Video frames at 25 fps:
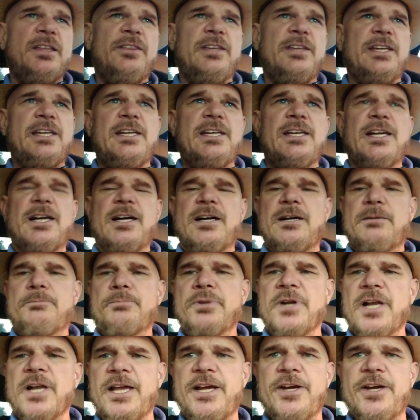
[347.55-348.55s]
the uh,
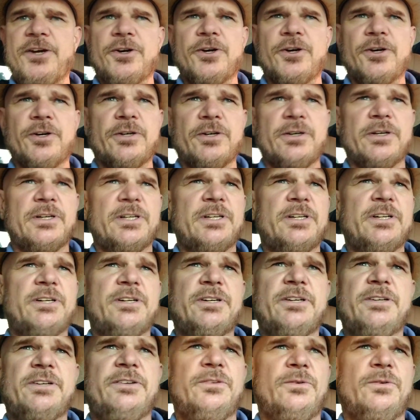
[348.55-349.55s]
player,
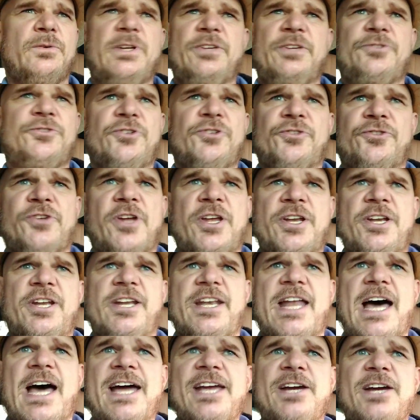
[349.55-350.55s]
uh, it's just
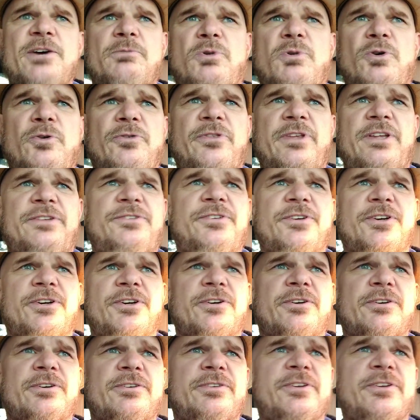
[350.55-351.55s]
undeniable that
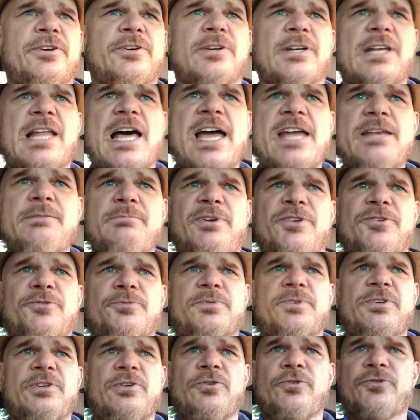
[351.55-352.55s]
their, their
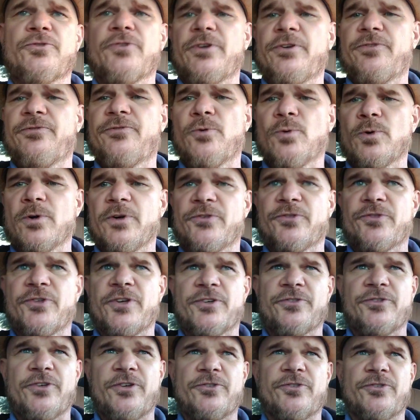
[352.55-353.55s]
alignment's usually four to
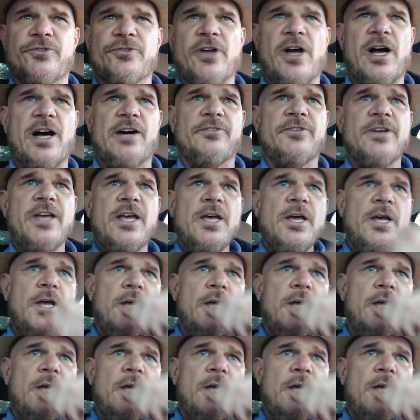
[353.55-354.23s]
six inches off,